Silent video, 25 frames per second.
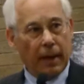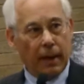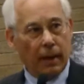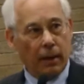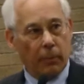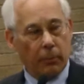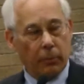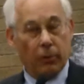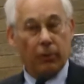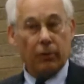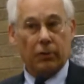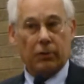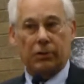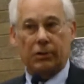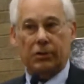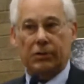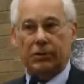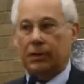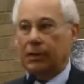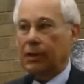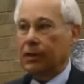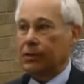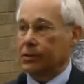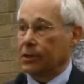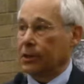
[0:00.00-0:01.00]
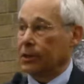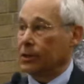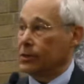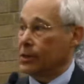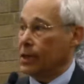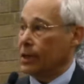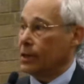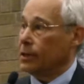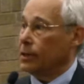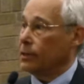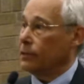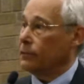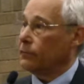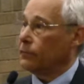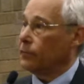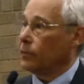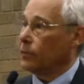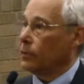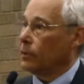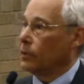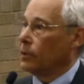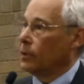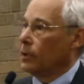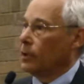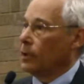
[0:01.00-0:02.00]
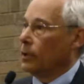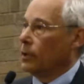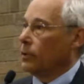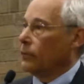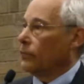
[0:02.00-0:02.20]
approach as an executive for